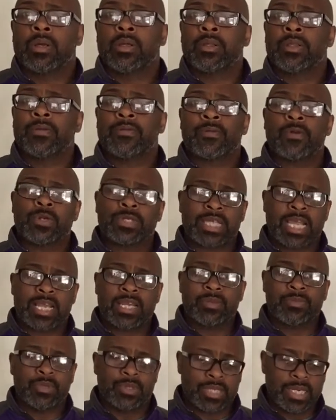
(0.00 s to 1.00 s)
The first
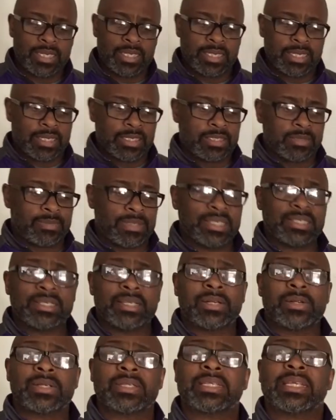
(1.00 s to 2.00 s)
attribute I look into my
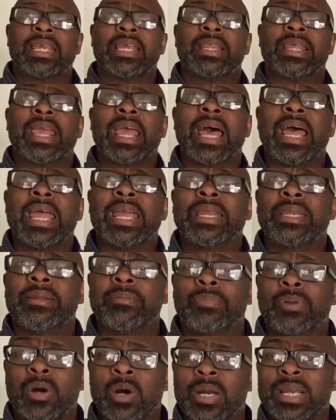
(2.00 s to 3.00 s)
center is, can they hike the
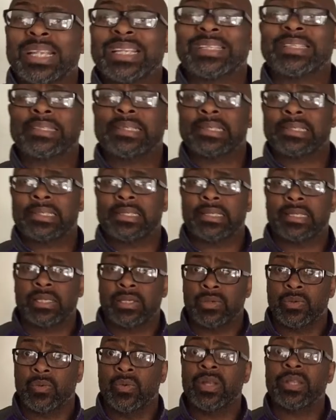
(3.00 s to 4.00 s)
ball
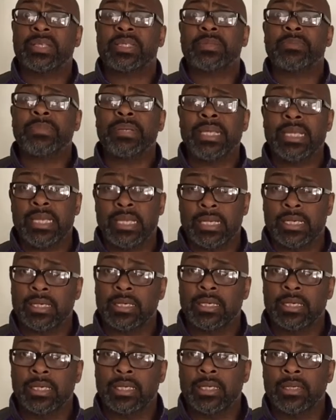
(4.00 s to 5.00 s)
consistently with speed?
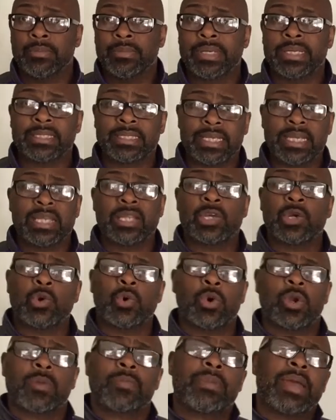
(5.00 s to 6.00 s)
Because again, the
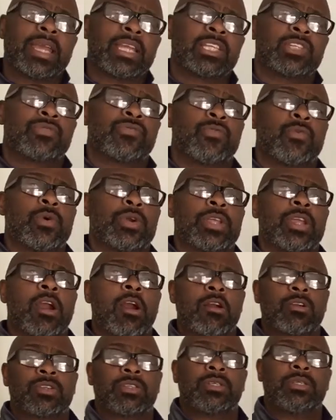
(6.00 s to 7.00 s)
quarterback is 4
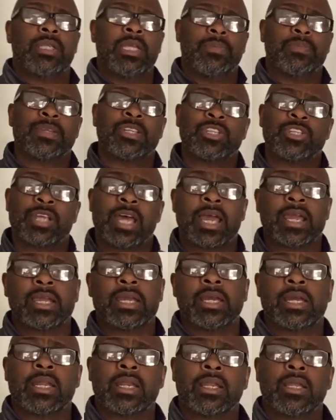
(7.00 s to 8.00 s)
yards deep in
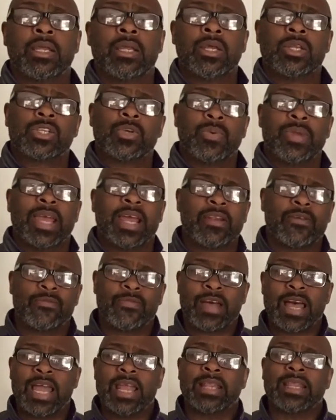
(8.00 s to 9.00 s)
shotgun. So we got to
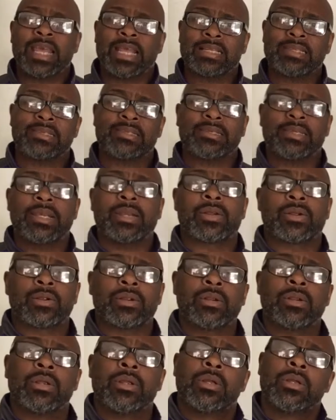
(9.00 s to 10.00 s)
find that center
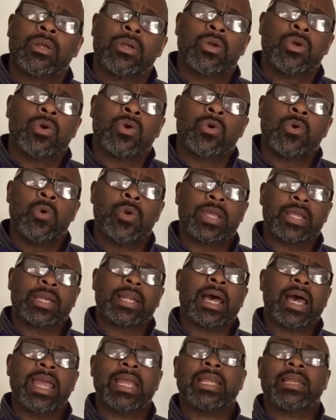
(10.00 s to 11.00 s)
who can
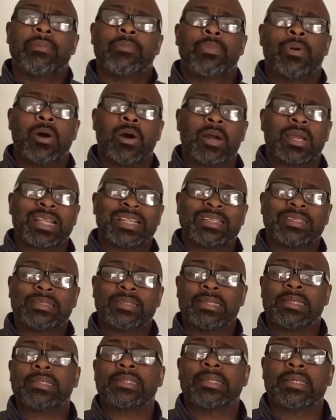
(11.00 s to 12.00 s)
hike the ball
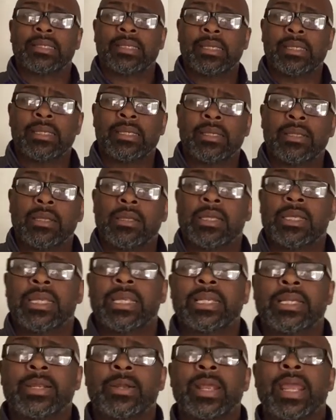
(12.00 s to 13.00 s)
consistently,
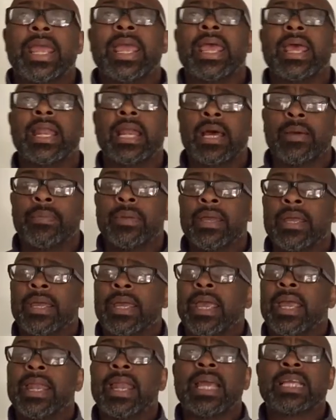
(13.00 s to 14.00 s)
get their head up,
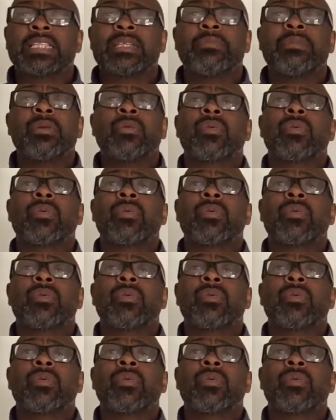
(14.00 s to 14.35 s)
and actually be